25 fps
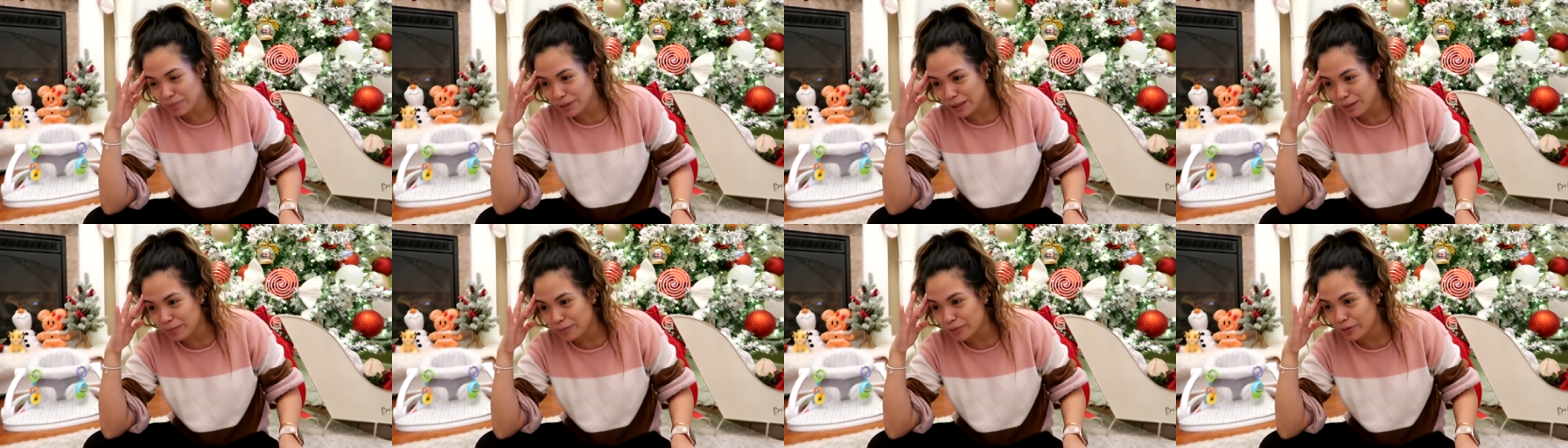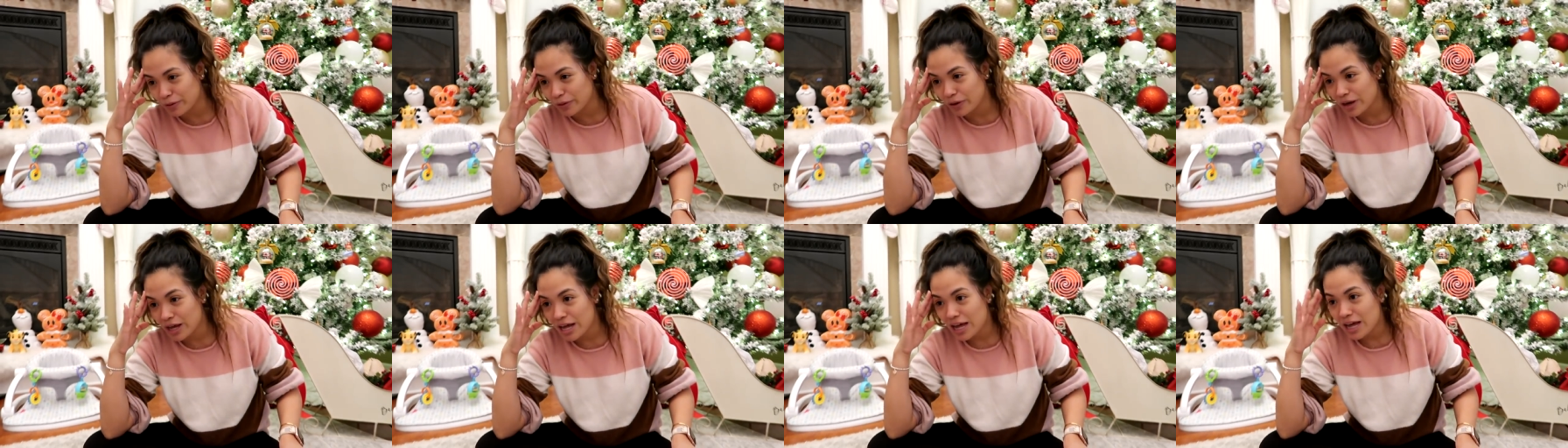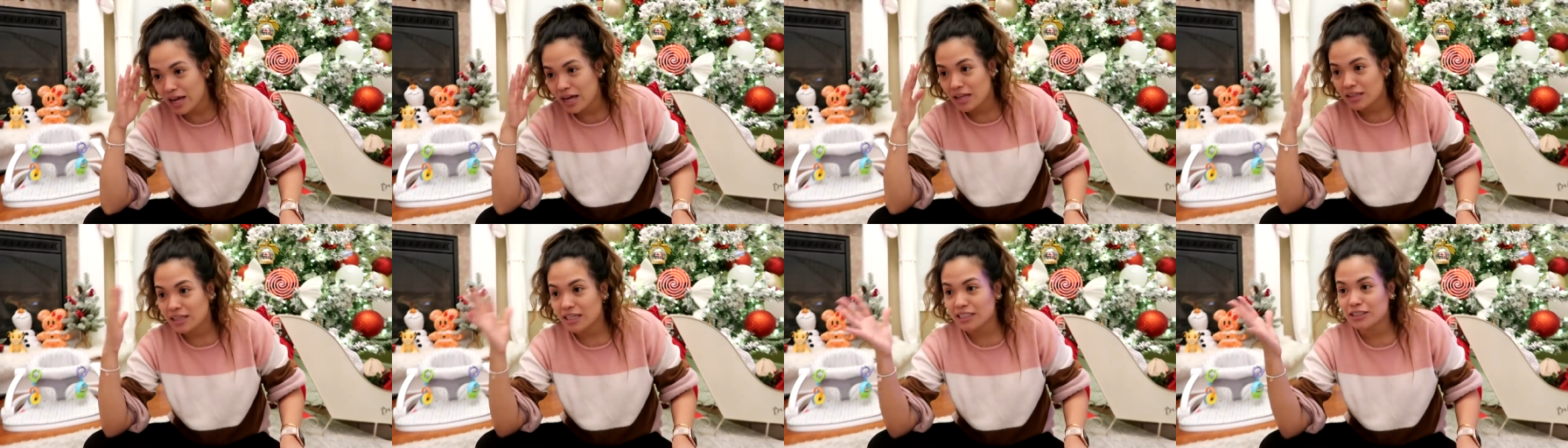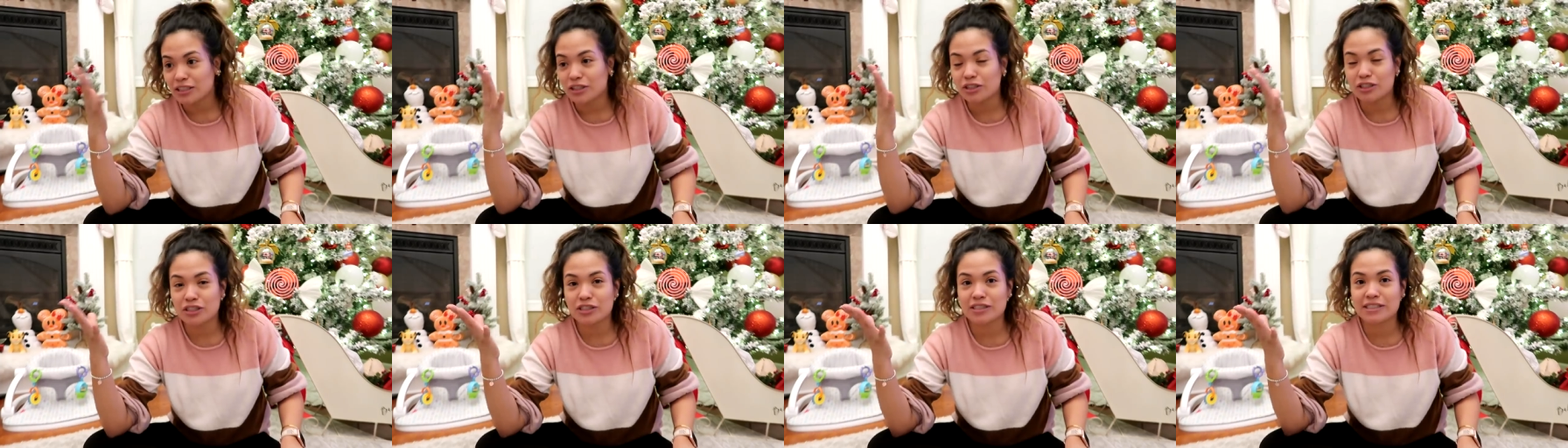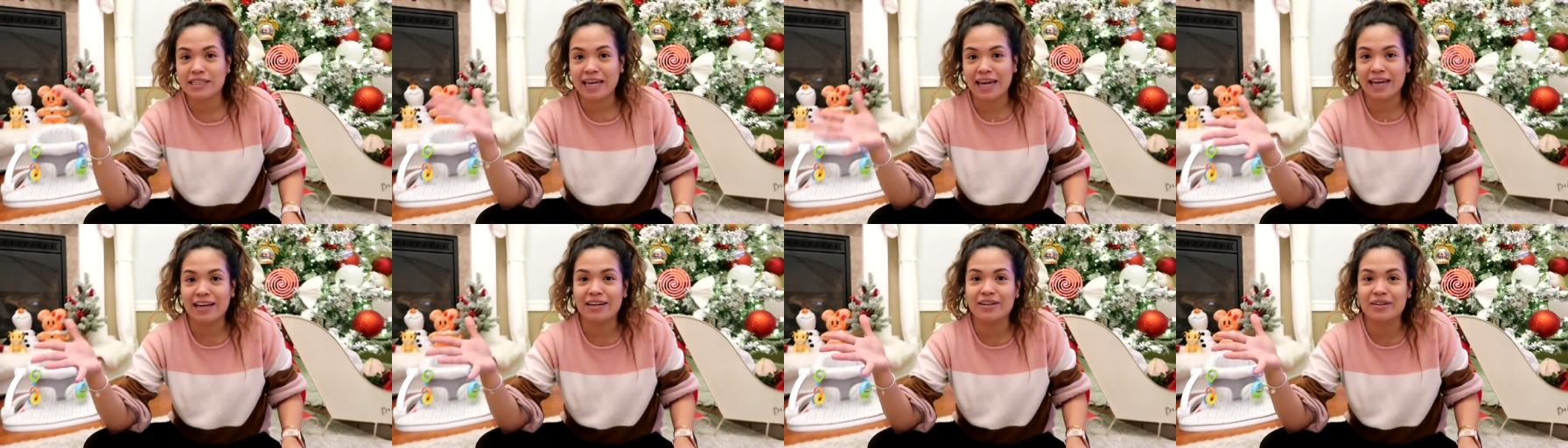people, these are
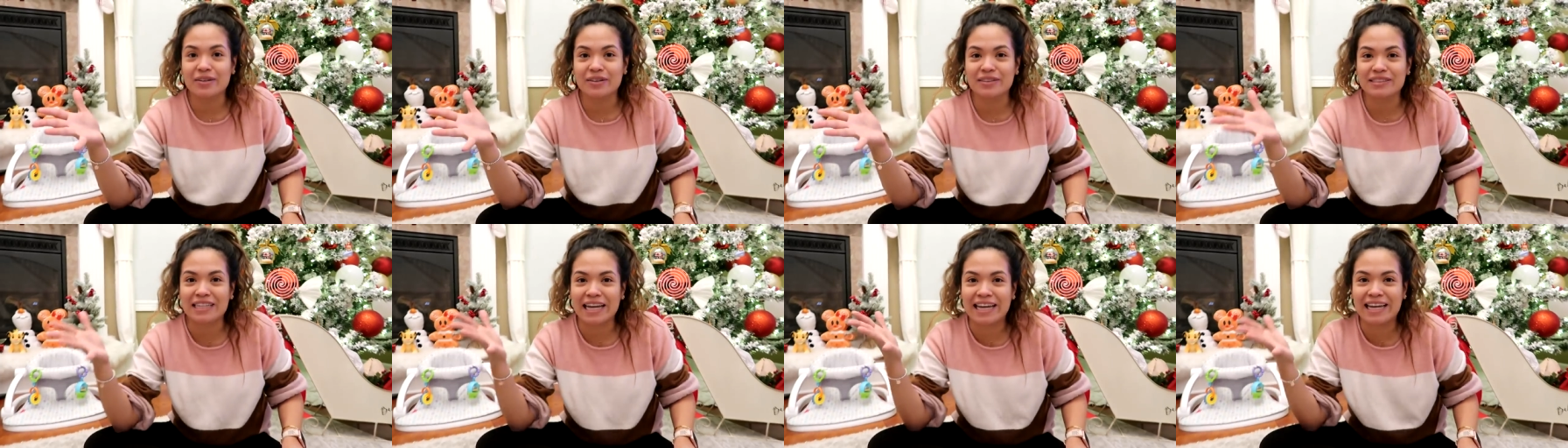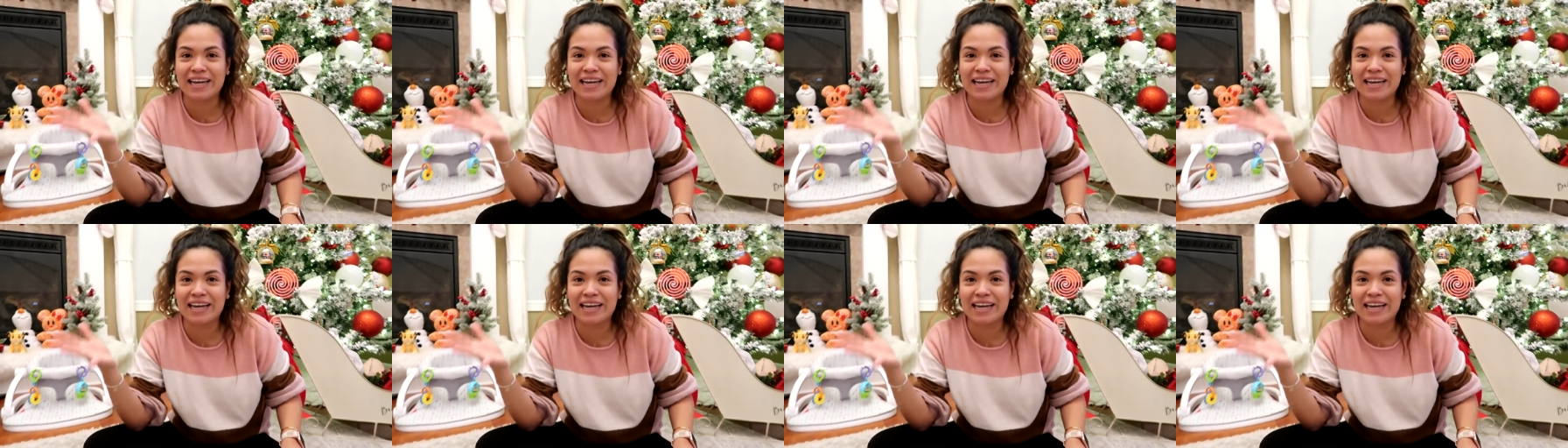just candles.